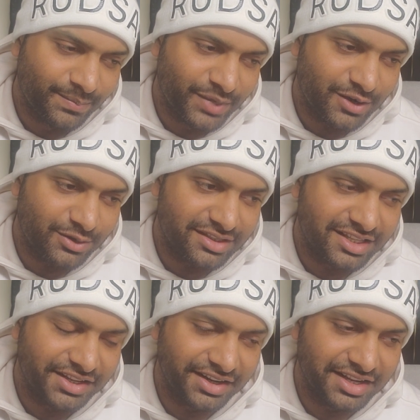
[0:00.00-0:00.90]
because
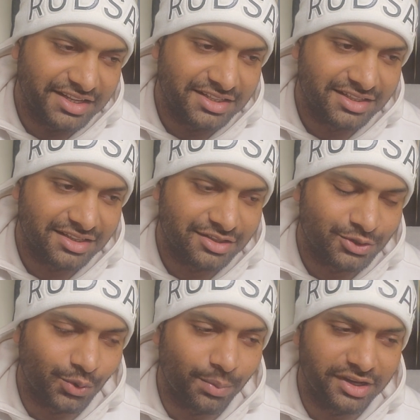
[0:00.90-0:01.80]
there is
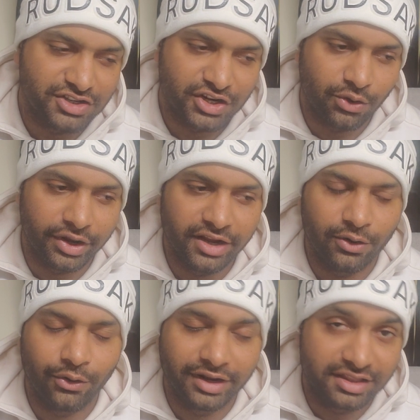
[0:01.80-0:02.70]
so much going
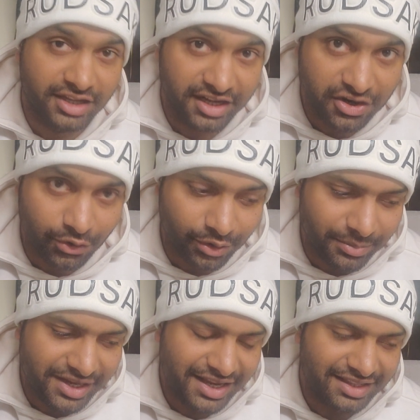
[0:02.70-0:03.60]
on in the
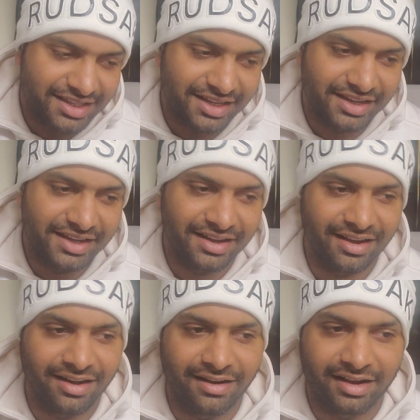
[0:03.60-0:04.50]
economy and they
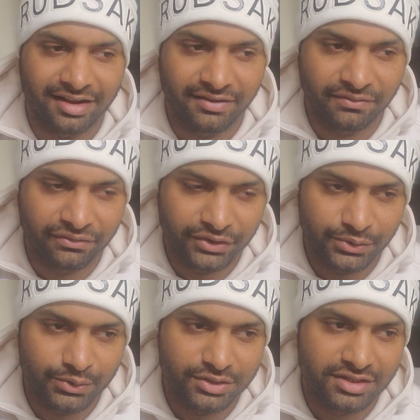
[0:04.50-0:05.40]
are
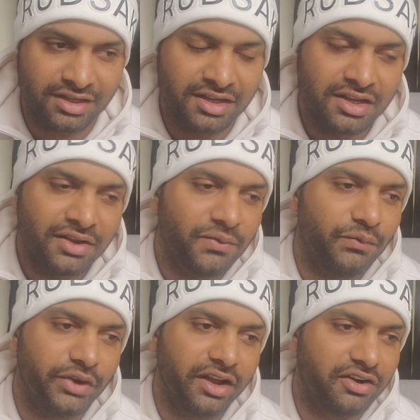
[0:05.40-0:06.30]
confused
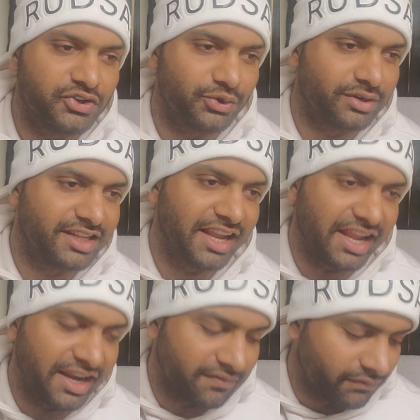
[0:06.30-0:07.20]
where should they
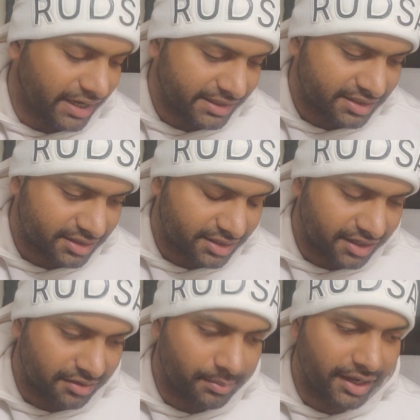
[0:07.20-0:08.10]
invest
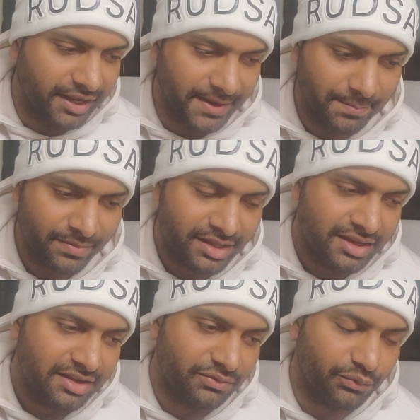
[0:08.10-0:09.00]
their money
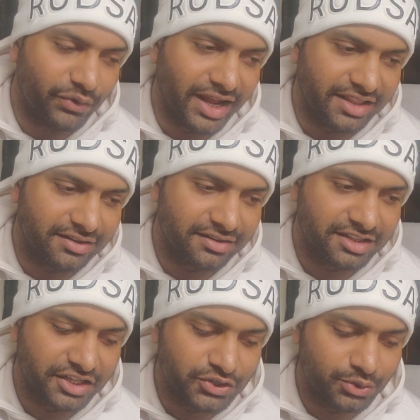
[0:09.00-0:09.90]
whether
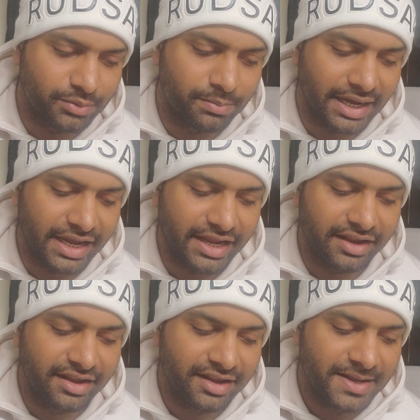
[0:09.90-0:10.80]
they should buy
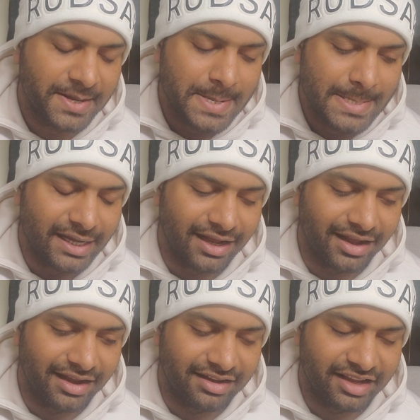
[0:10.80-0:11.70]

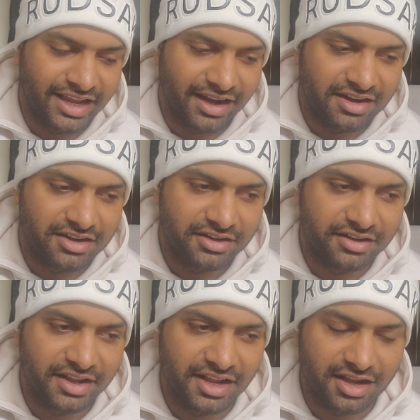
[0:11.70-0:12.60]
uh,
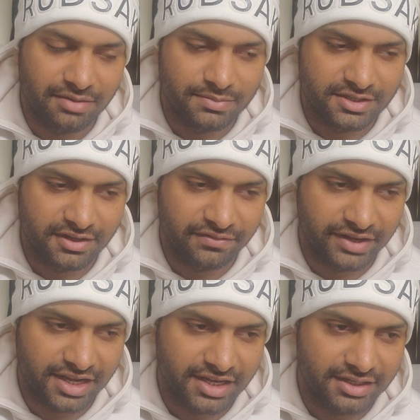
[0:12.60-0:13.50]
guaranteed income
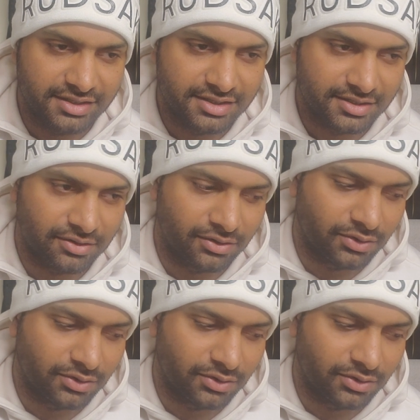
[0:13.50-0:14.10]
certificates